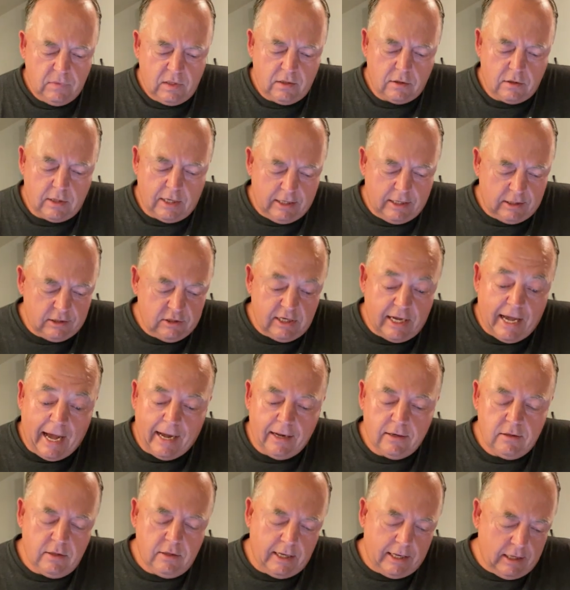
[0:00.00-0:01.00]

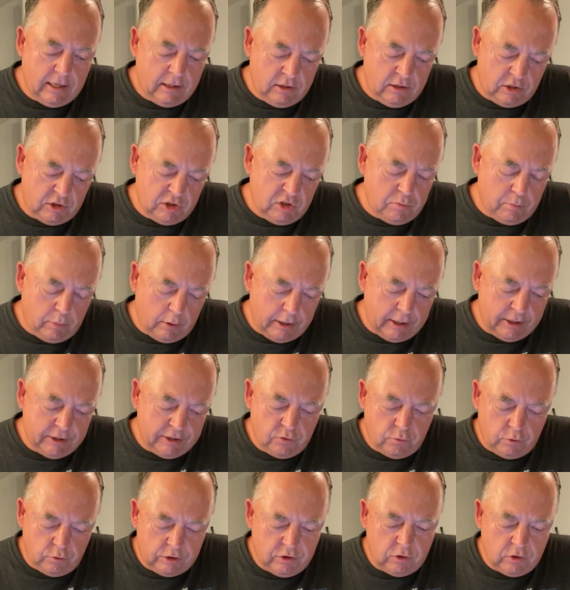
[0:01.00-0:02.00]
That it displays
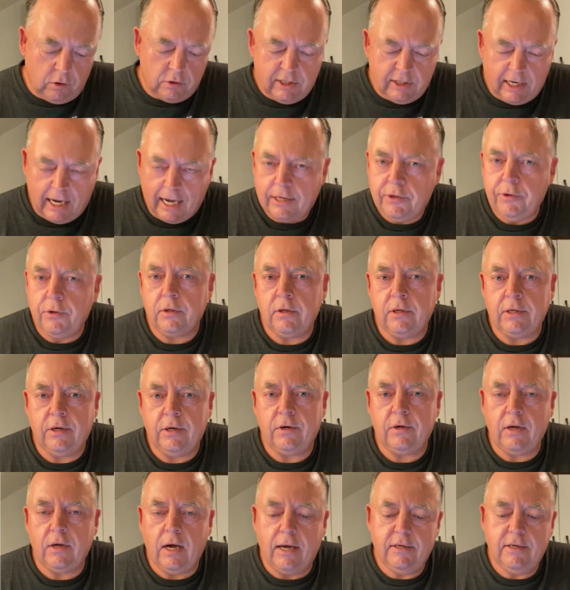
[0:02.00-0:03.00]
results accurately or
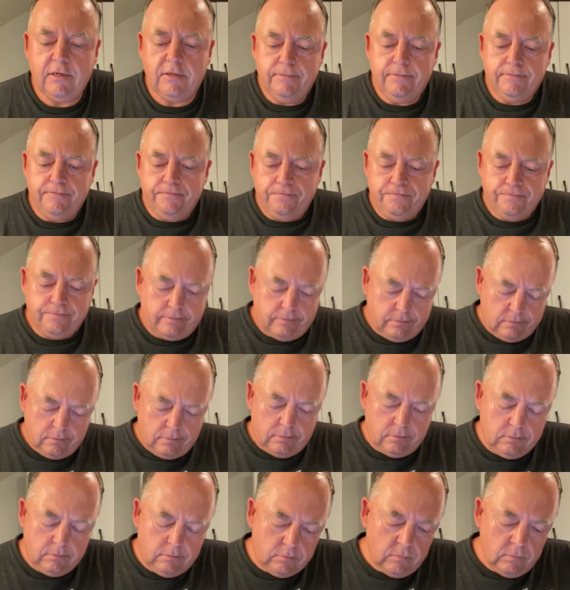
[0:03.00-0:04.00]

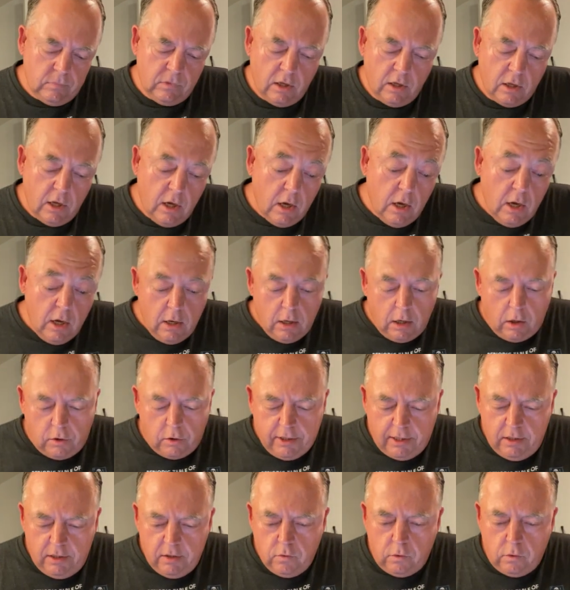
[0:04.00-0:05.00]
not?
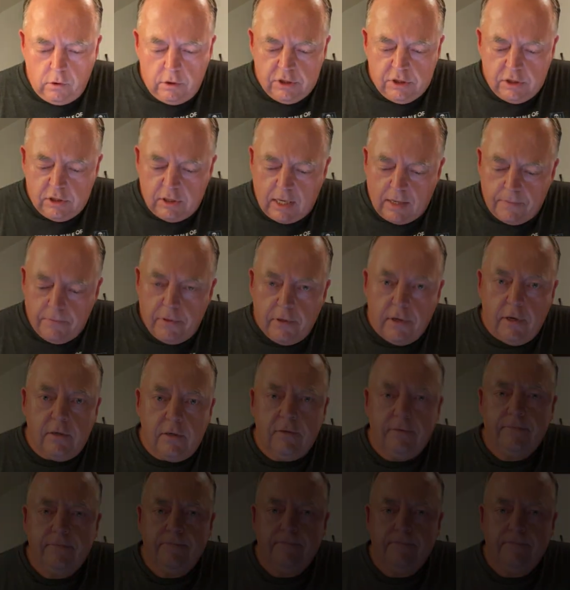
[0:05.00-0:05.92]
Okay, we'll stop there.